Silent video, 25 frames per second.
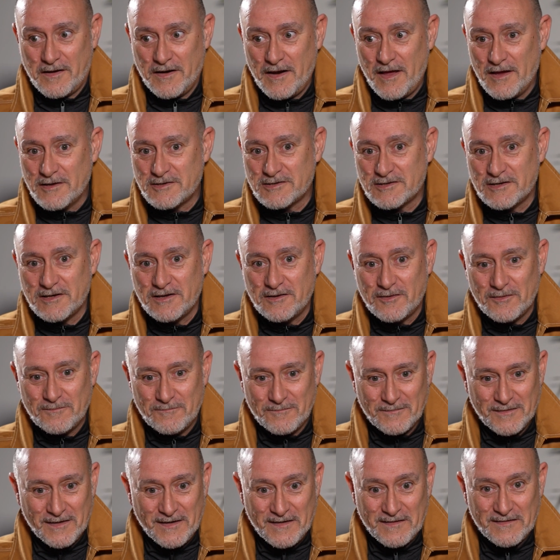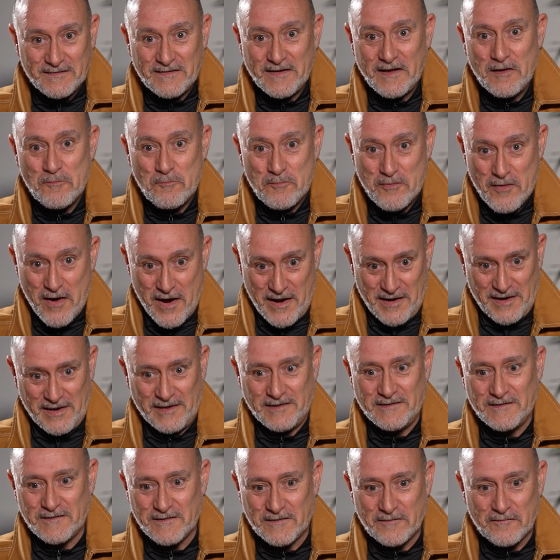actually see a brain
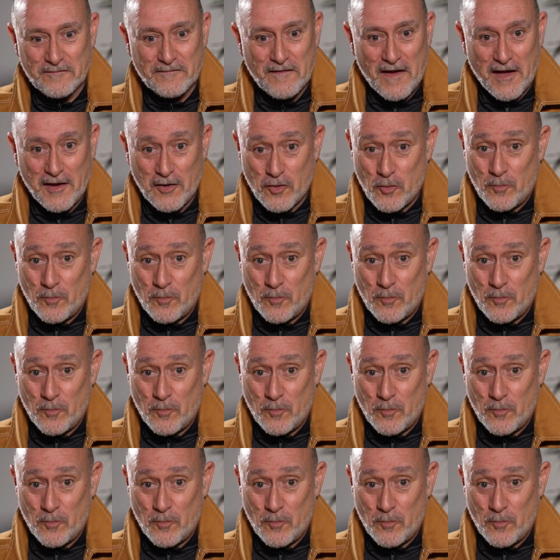injured effect